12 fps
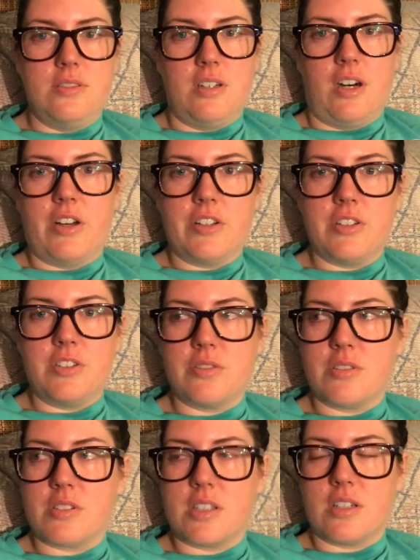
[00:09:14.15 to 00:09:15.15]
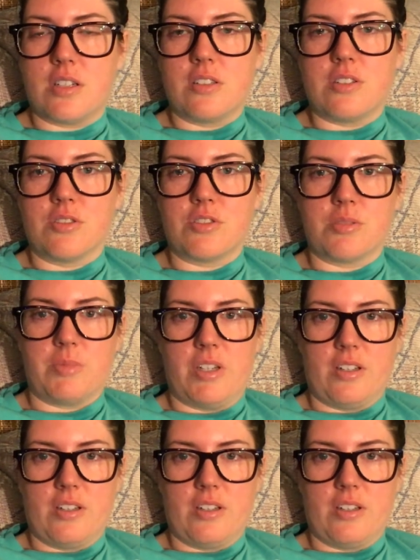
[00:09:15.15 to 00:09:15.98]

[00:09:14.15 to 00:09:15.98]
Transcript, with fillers: All you do is get on social media.